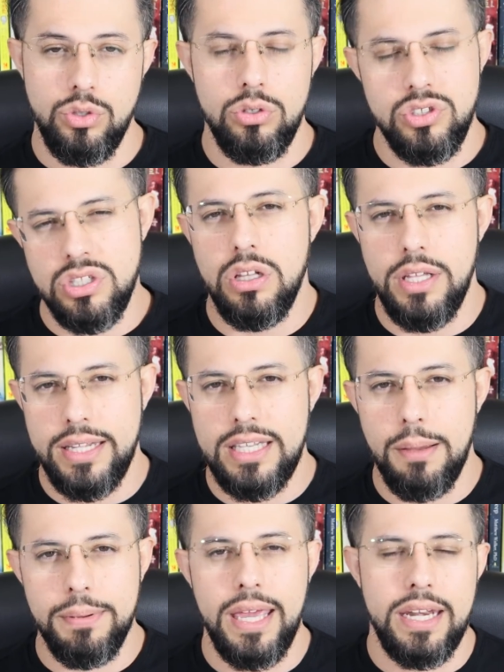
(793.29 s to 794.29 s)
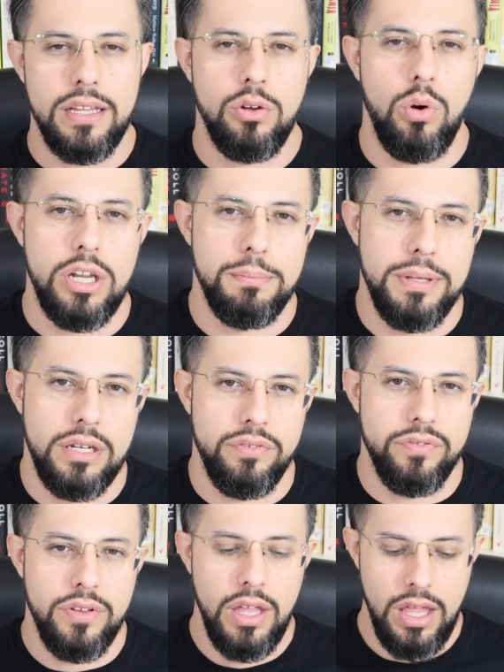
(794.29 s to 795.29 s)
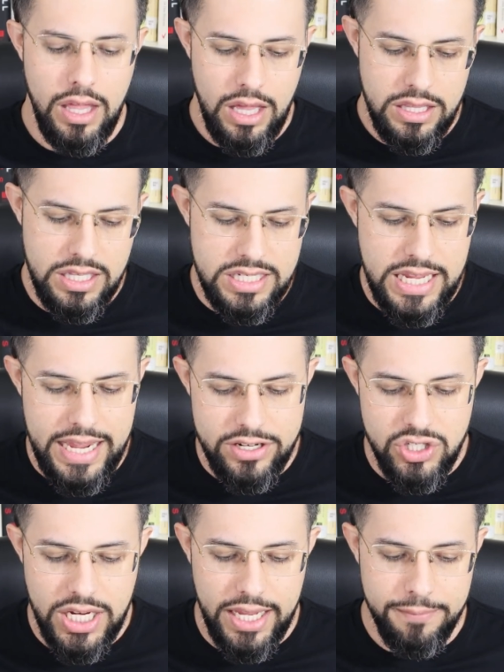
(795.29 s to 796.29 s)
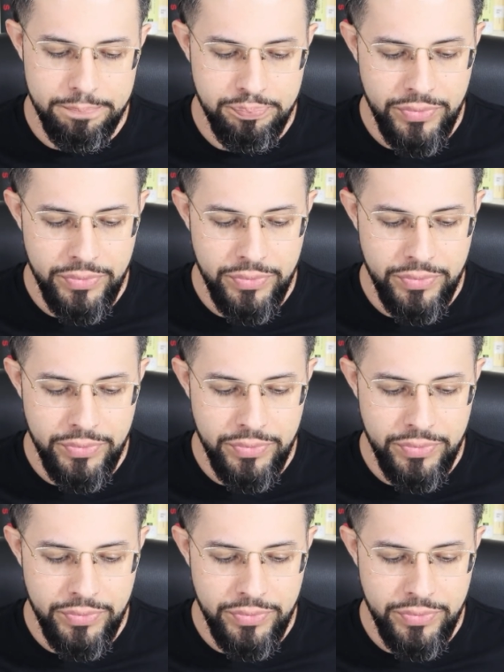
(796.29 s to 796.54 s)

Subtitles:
You'll still end up getting quite a bit of the DHA.